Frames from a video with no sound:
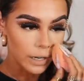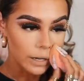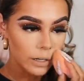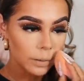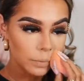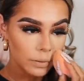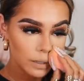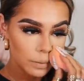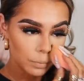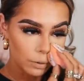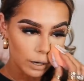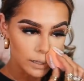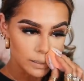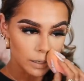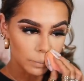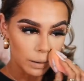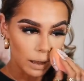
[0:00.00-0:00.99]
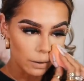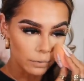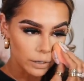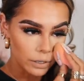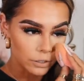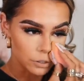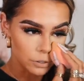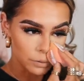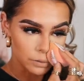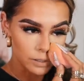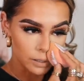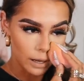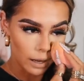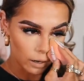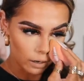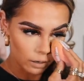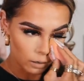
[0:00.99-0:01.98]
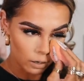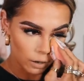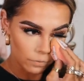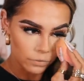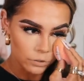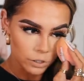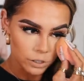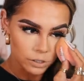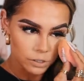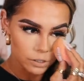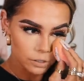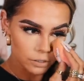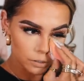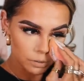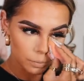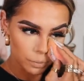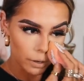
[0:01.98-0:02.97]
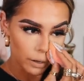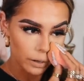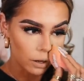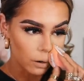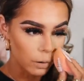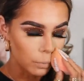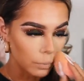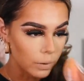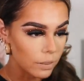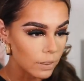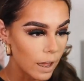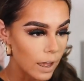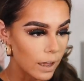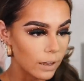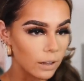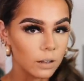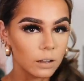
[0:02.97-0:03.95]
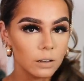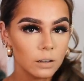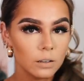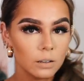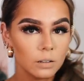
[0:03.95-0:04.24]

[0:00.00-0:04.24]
Genuinely pressing powder into your skin over just putting it on with a